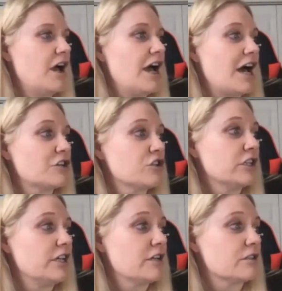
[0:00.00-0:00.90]
Actually,
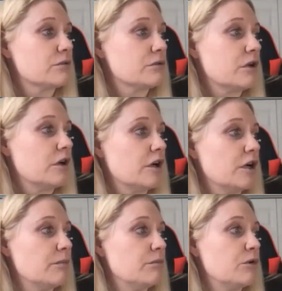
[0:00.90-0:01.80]
yes,
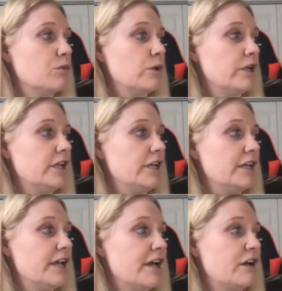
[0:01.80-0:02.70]

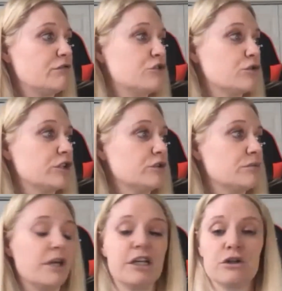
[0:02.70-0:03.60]
we have drilled
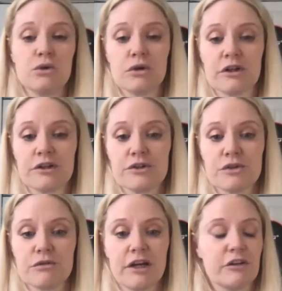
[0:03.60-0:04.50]
many cores
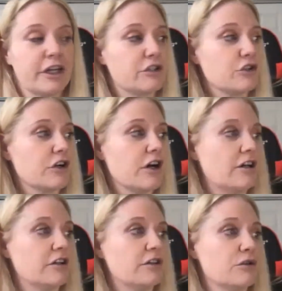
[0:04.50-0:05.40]
around Lake
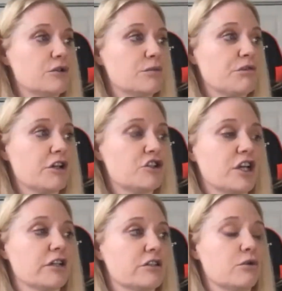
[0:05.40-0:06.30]
Turkana. There is a
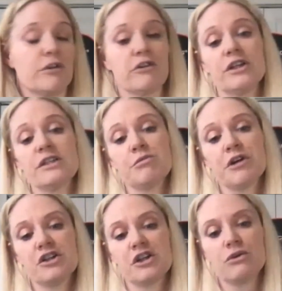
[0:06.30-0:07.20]
project
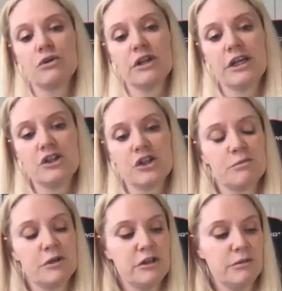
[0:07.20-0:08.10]
called
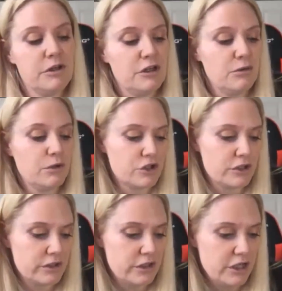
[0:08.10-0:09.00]
HSPDP, which
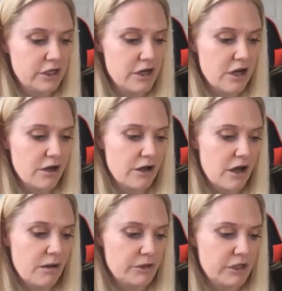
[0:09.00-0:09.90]
is the
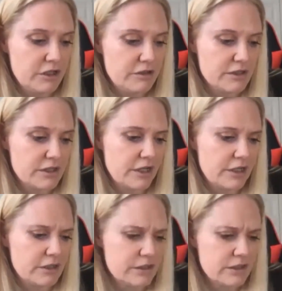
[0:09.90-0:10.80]
Hominin
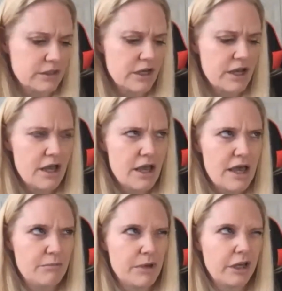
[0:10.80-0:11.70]
Sites
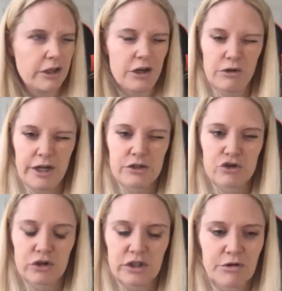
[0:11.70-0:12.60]
and Paleo Lakes
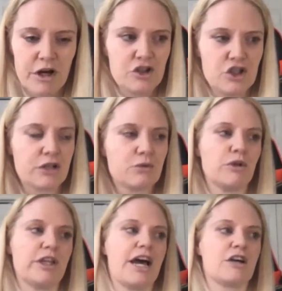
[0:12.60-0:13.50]
Drilling Project, where
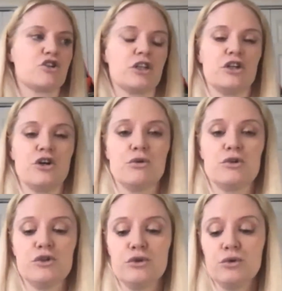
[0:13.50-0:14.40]
they actually go
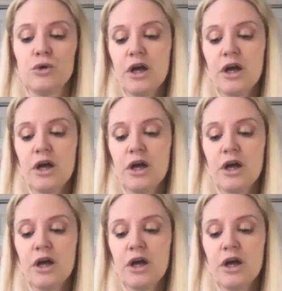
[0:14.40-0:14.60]
to